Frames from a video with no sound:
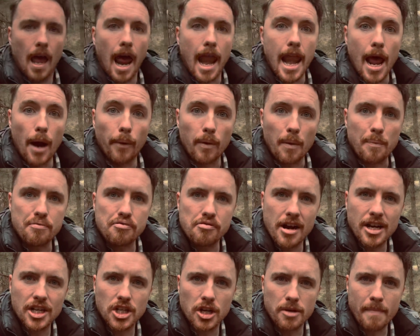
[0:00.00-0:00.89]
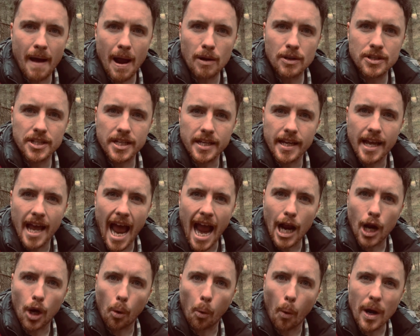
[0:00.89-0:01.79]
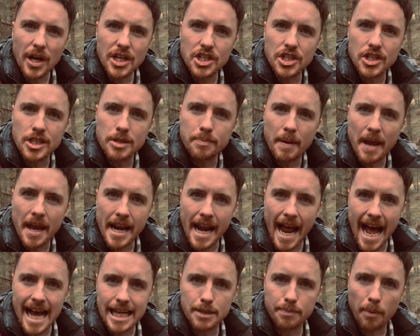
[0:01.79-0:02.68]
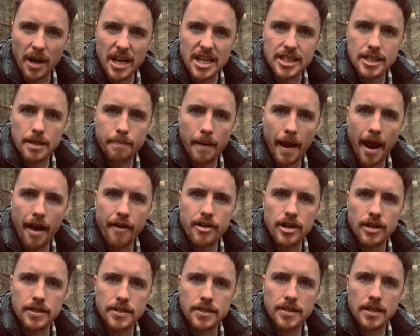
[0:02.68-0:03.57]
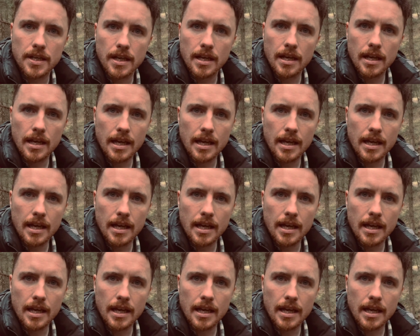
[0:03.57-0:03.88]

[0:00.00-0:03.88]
Now with pressure mounting and questions being asked by his superiors,